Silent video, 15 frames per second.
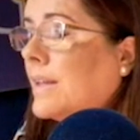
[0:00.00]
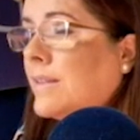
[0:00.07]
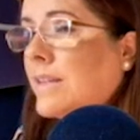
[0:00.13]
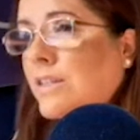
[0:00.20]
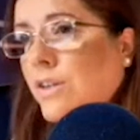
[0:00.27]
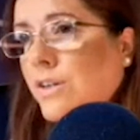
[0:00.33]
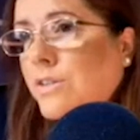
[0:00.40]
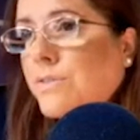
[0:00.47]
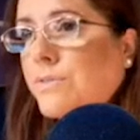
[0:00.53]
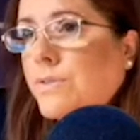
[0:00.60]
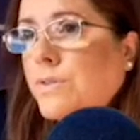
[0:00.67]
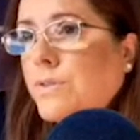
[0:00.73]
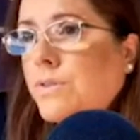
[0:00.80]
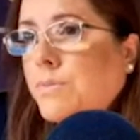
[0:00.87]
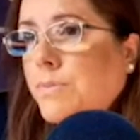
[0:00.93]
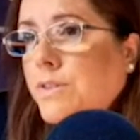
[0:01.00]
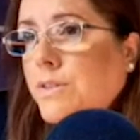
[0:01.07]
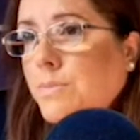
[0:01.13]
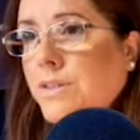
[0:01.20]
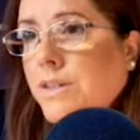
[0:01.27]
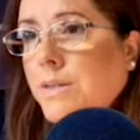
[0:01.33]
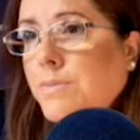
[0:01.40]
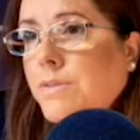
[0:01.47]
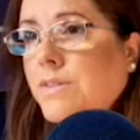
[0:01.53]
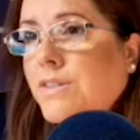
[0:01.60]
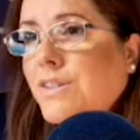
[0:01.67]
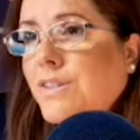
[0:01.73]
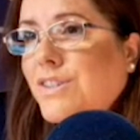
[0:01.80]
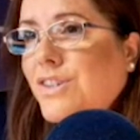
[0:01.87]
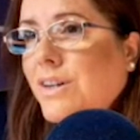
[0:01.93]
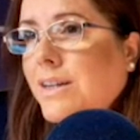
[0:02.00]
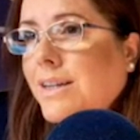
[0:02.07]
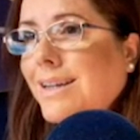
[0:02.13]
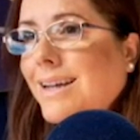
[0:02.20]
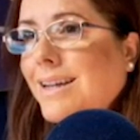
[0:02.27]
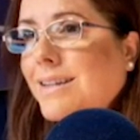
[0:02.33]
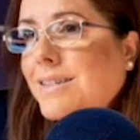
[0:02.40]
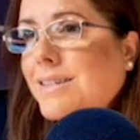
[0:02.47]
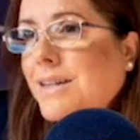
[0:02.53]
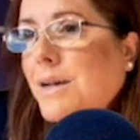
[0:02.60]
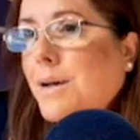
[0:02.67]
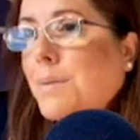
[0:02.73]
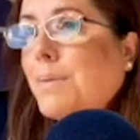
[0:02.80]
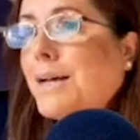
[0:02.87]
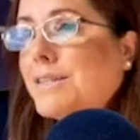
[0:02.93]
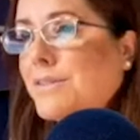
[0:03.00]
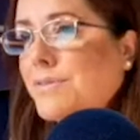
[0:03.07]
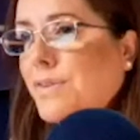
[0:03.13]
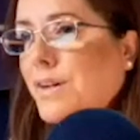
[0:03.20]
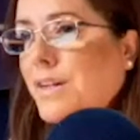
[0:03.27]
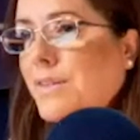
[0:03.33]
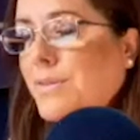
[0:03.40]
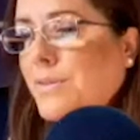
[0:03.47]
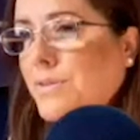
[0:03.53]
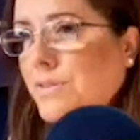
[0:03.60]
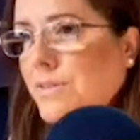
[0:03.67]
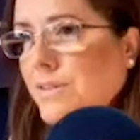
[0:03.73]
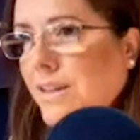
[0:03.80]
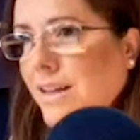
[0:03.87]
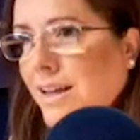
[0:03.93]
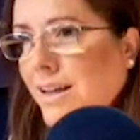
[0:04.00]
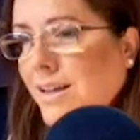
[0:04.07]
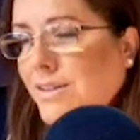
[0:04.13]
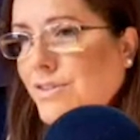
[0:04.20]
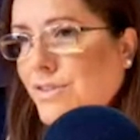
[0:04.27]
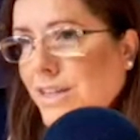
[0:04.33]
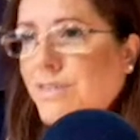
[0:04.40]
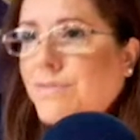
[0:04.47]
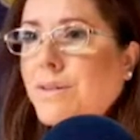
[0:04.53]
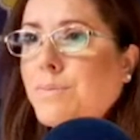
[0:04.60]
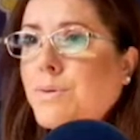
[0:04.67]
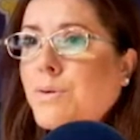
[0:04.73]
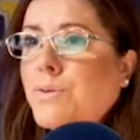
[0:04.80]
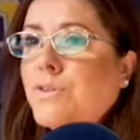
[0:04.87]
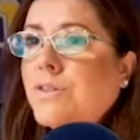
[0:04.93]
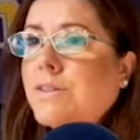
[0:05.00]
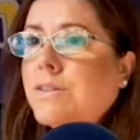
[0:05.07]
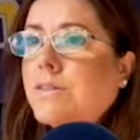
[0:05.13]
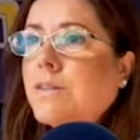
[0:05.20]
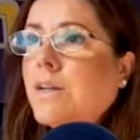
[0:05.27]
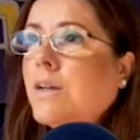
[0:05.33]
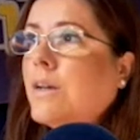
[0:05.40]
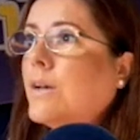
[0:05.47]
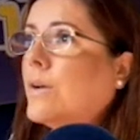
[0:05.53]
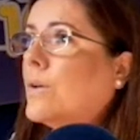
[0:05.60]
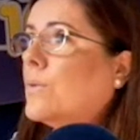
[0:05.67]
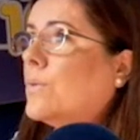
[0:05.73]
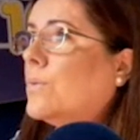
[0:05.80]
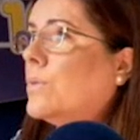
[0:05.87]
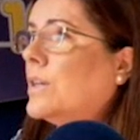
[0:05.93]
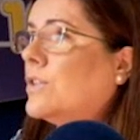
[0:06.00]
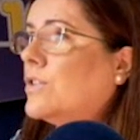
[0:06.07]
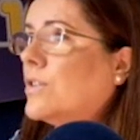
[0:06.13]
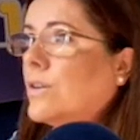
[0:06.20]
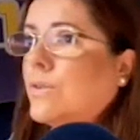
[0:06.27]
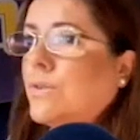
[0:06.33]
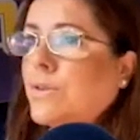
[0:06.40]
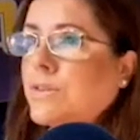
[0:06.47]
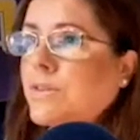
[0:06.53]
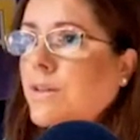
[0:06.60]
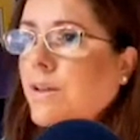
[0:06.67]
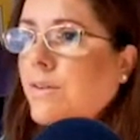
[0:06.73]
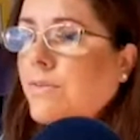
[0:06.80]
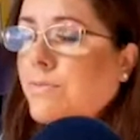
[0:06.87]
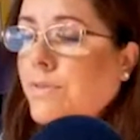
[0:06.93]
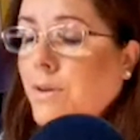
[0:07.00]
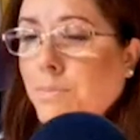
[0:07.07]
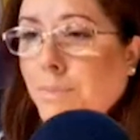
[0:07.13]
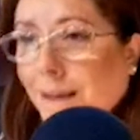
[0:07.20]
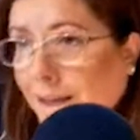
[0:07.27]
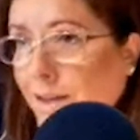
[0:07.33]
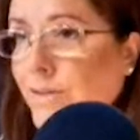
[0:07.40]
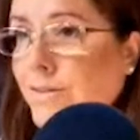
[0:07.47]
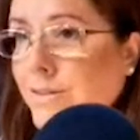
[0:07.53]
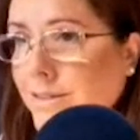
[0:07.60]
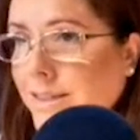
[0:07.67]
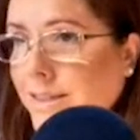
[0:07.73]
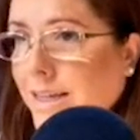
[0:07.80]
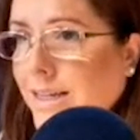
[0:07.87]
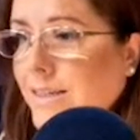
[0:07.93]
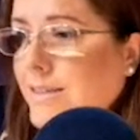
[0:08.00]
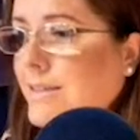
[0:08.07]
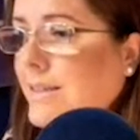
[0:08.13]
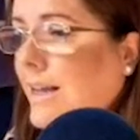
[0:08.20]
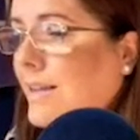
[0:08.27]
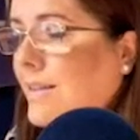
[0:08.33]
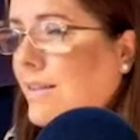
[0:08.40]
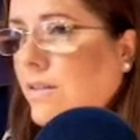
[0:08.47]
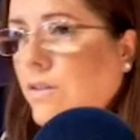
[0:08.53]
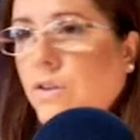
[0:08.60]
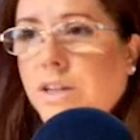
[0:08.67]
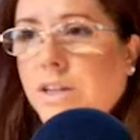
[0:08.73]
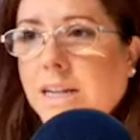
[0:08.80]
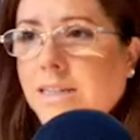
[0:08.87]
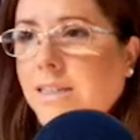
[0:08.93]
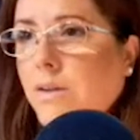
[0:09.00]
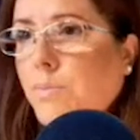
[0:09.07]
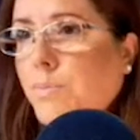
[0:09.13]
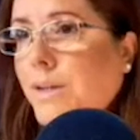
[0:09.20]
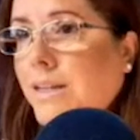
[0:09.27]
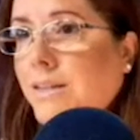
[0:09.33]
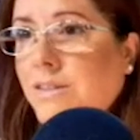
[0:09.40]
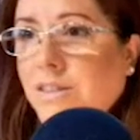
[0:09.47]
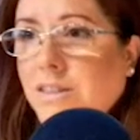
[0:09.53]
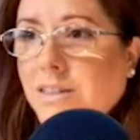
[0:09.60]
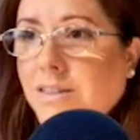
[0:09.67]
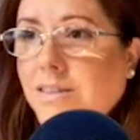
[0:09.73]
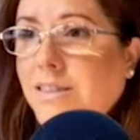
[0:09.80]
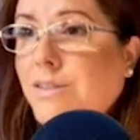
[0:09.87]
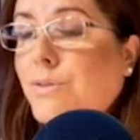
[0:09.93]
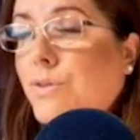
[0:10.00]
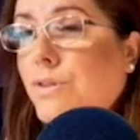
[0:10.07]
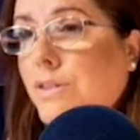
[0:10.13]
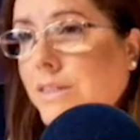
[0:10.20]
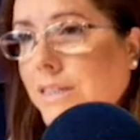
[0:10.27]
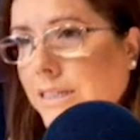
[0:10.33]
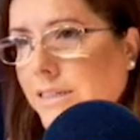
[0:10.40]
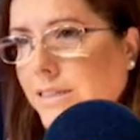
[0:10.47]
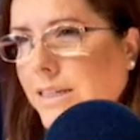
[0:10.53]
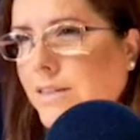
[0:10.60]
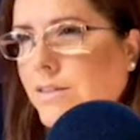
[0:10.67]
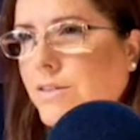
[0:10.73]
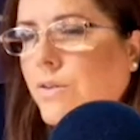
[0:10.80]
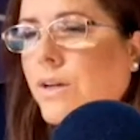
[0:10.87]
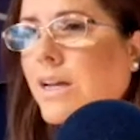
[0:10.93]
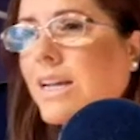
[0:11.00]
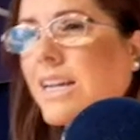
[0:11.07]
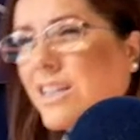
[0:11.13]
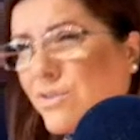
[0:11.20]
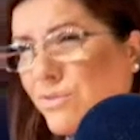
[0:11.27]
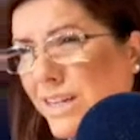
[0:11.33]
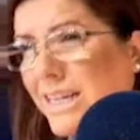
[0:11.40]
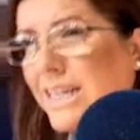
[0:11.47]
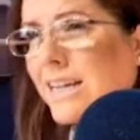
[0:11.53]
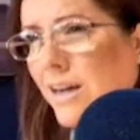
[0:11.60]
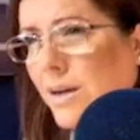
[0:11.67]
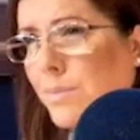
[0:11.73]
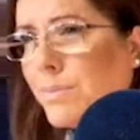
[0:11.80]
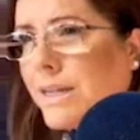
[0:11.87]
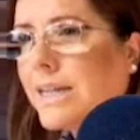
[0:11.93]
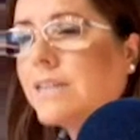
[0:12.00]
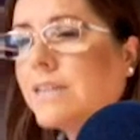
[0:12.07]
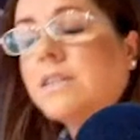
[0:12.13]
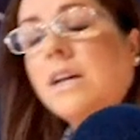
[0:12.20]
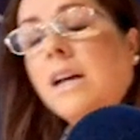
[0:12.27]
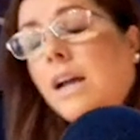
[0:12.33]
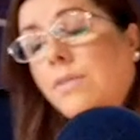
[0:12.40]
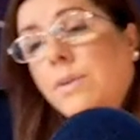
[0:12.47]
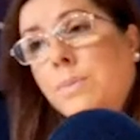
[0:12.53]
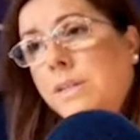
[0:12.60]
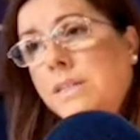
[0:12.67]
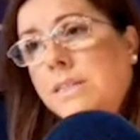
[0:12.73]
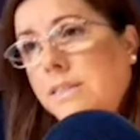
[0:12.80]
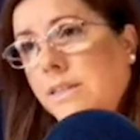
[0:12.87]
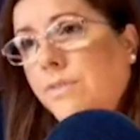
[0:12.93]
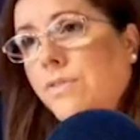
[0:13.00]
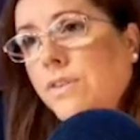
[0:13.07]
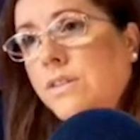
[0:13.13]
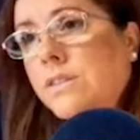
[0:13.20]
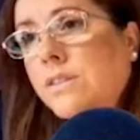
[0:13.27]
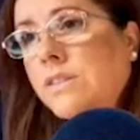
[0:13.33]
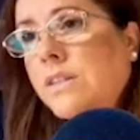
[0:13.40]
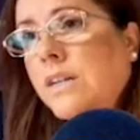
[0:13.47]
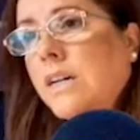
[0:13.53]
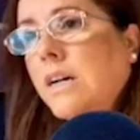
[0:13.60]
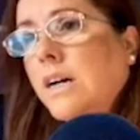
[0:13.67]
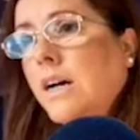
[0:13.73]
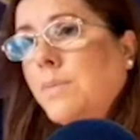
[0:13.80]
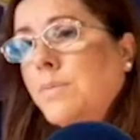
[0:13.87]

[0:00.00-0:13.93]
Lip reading: And then they turn to food sometimes to try and pacify those stressful emotions, which of course compounds things and could end up into disordered eating. So it's really complicated. Everybody's different.